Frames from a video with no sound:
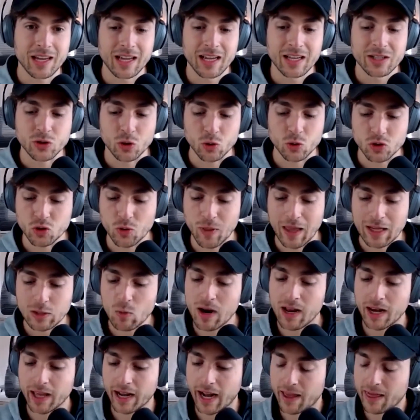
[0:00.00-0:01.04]
so that's why
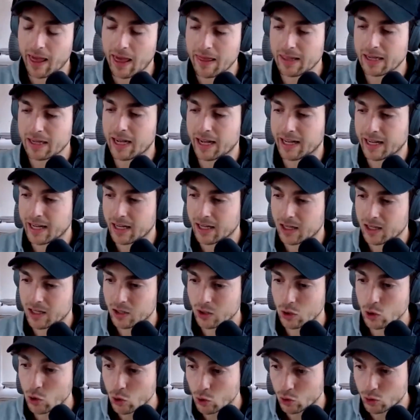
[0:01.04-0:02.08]
like I think like
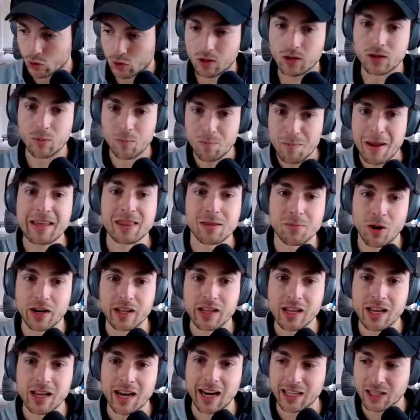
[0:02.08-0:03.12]
make the
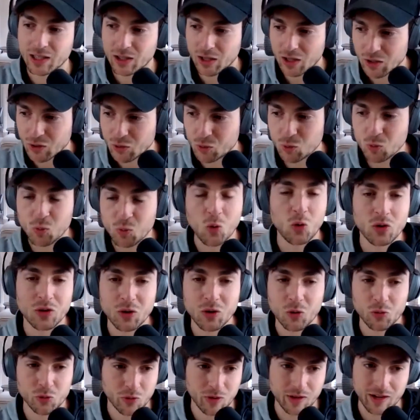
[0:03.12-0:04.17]
money, like do
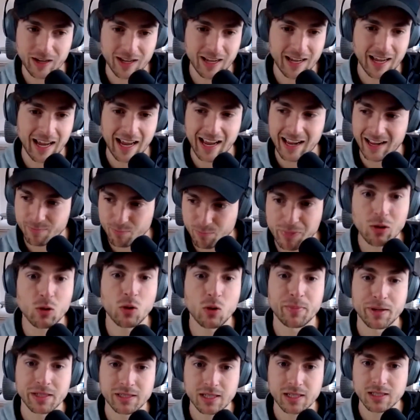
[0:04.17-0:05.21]
build the
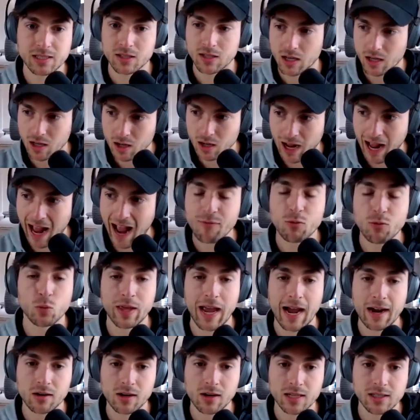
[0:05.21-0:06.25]
business, have all the
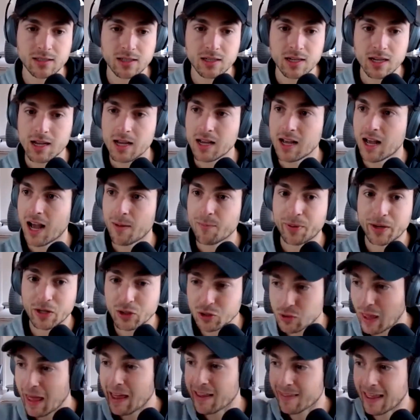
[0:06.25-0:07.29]
accolades, because
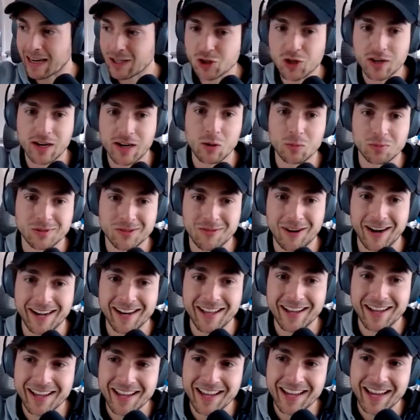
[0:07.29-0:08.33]
that shit helps,
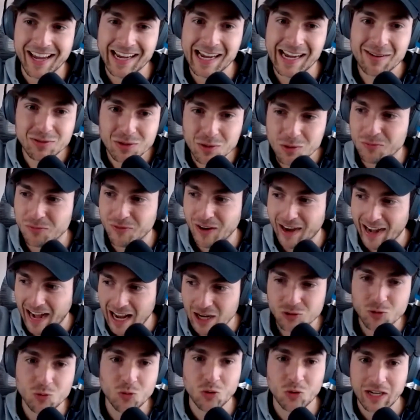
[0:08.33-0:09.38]
right? It gives you
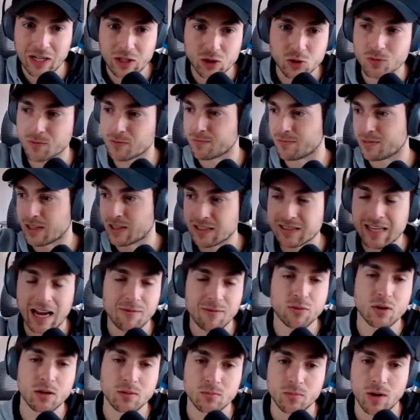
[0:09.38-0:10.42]
financial location, time
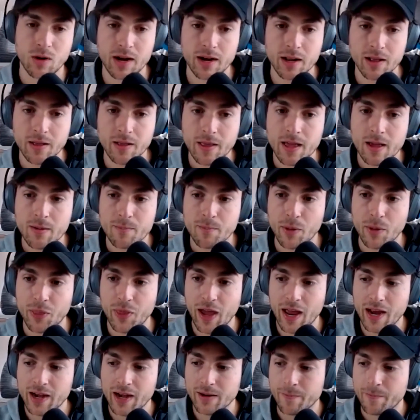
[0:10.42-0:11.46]
freedom, right? But
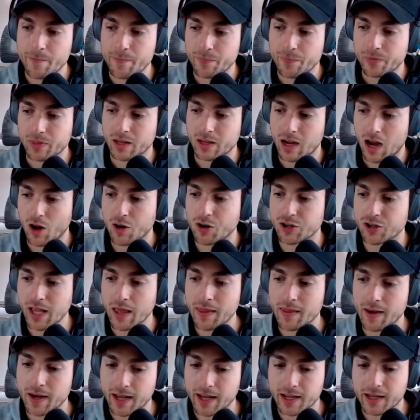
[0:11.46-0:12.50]
then
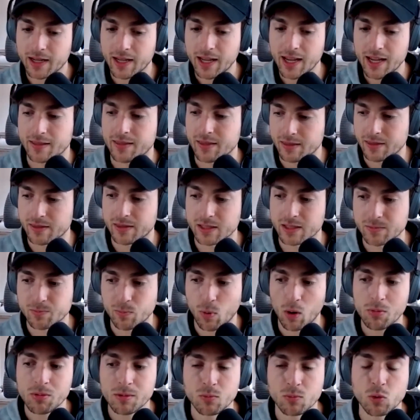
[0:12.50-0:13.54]
understand that like, hey, there's
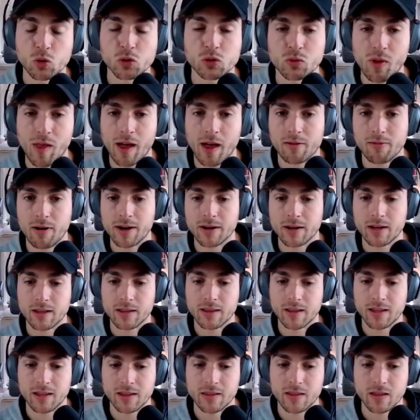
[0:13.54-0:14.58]
probably more to that, right?
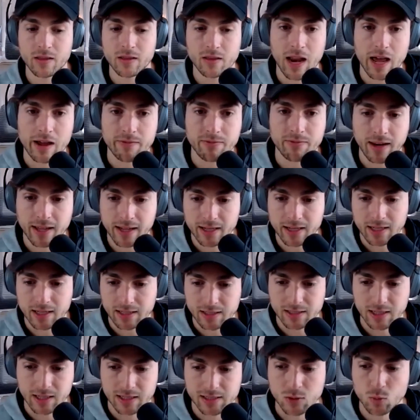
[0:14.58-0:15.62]
Than life. And like,
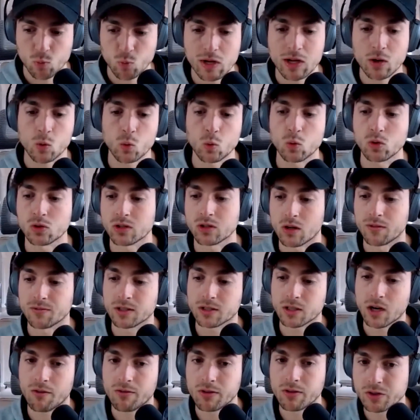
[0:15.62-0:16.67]
it's a really cool
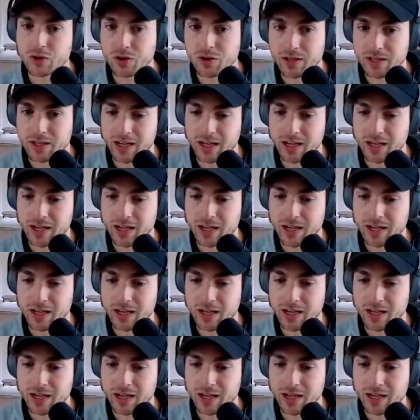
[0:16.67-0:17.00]
self-discovery journey.